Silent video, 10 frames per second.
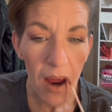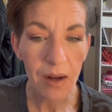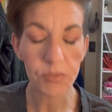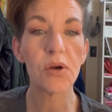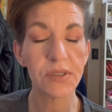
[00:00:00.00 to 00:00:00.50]

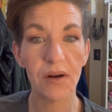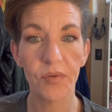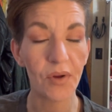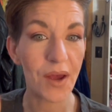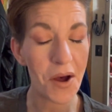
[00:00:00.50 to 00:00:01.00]
I'm so excited
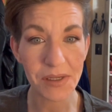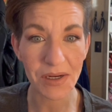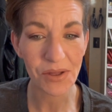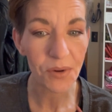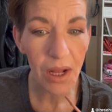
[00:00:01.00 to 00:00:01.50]
for like all
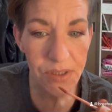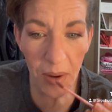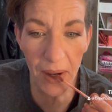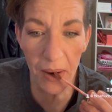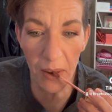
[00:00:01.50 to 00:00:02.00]
6 of the new colors to
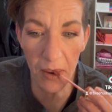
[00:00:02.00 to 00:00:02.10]
come in. I